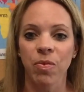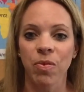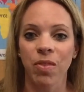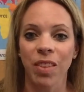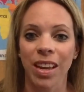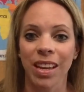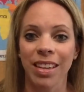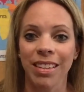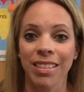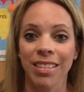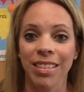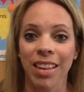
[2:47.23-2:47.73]

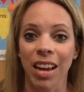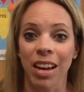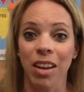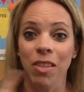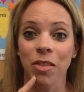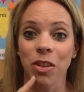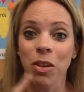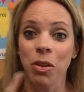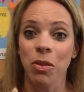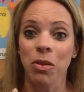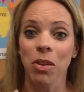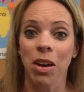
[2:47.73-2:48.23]
instead
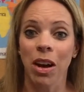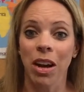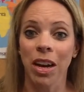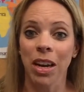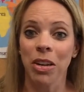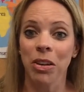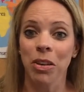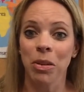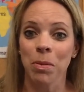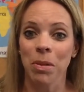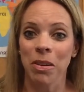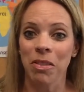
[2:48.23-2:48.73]
of you talking
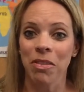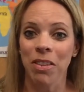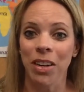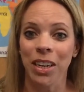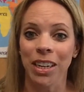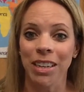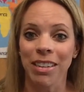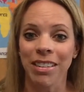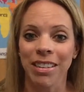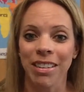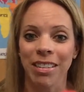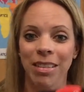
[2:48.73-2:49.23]
to them at
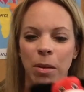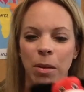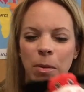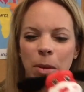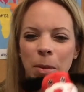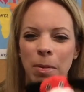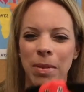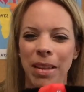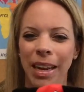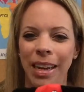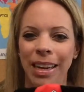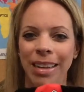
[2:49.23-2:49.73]
first. And
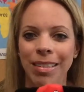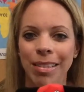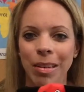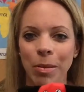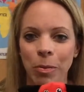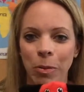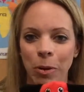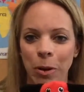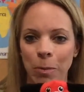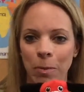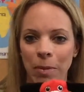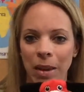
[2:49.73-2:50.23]
sometimes that gets
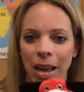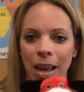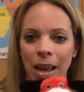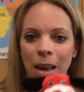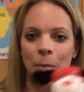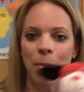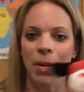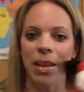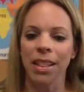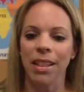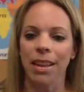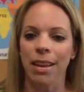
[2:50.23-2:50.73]
them warmed up,
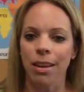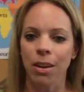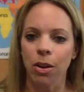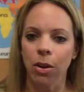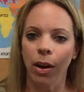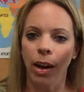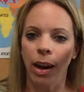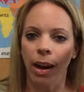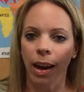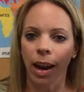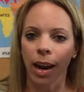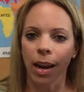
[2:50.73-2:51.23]
and then you
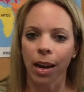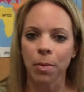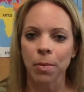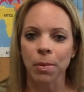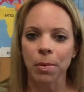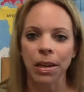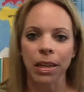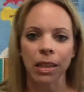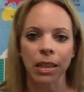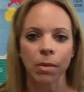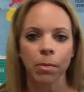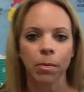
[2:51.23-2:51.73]
can kind of
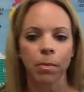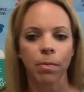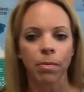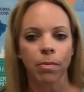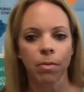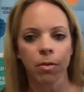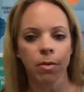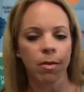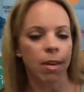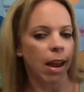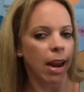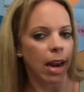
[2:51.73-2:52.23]
bring
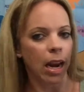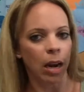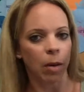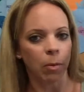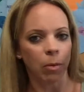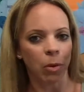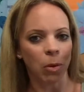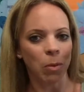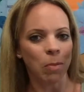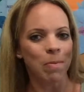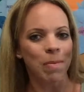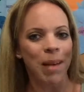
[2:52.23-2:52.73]
the
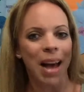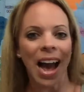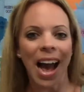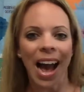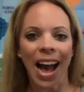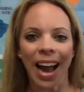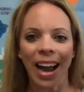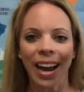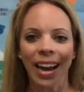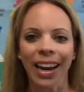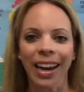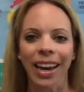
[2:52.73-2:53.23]
animal
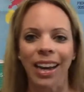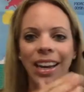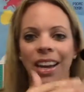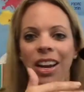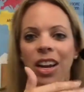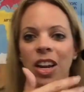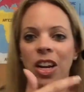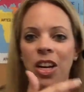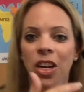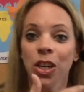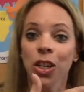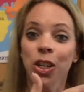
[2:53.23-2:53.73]
back, and
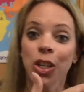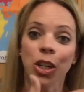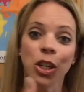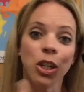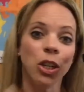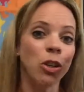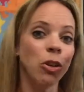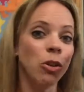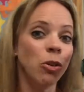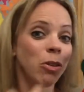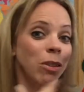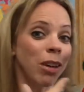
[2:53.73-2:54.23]

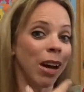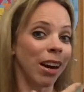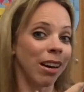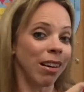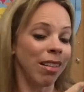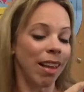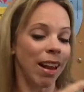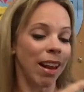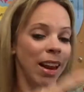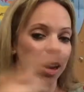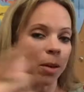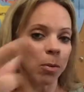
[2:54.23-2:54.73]
you talk
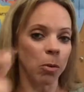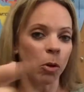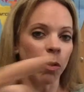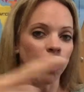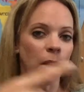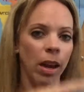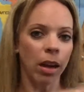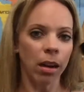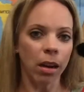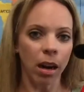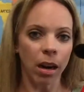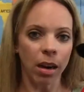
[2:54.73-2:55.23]
to the animal,
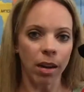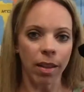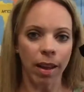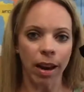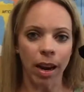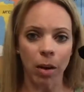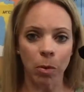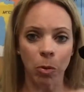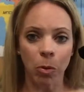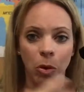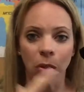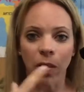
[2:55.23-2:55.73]
they talk to the
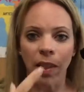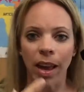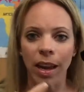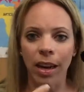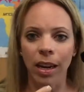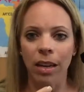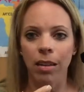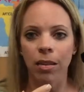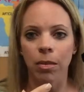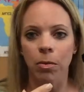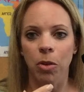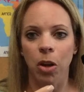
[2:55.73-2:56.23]
animal, that
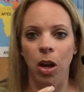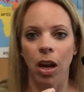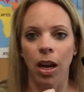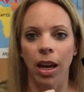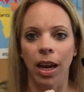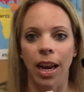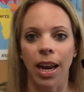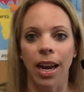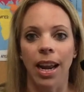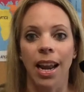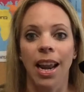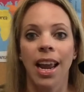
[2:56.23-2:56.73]
gets them
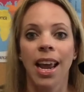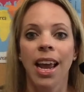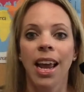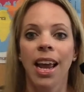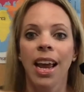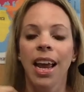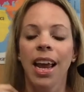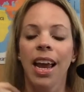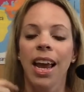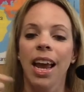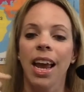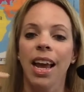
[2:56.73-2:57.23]
talking.
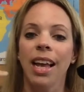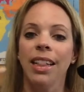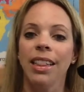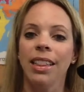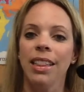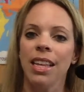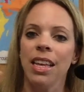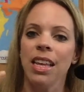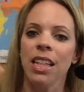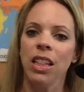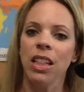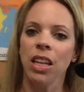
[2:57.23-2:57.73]
And
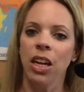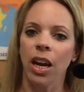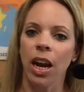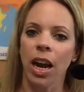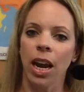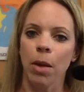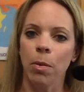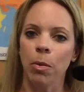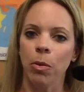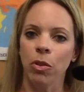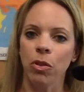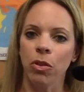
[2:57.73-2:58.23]
then they're
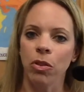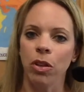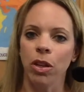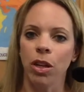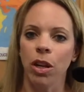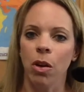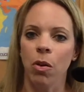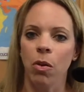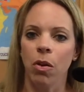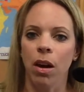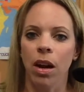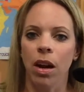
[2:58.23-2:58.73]
able to
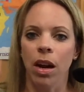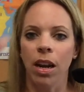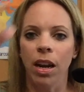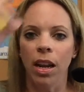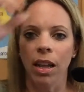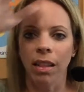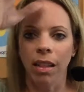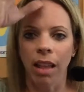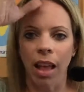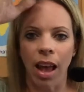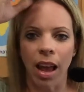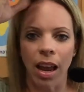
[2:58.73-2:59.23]
go on
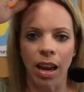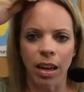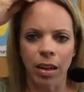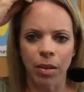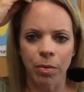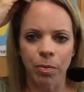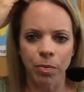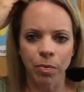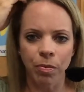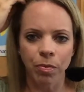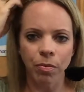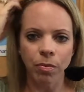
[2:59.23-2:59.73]
and like
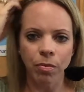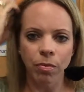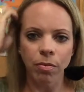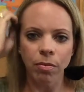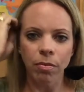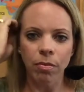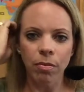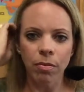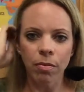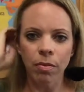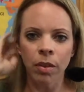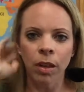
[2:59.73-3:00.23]

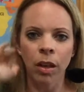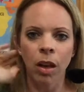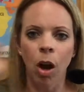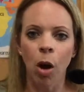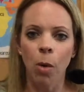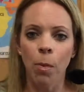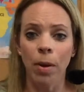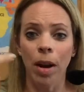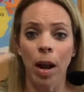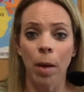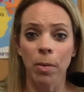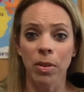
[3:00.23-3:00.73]

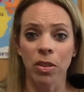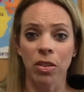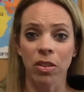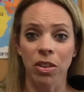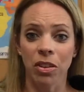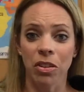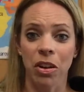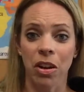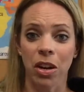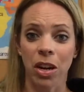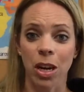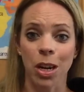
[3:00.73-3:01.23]
open up and start
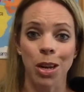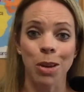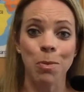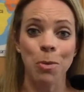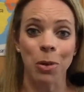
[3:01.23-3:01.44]
talking to you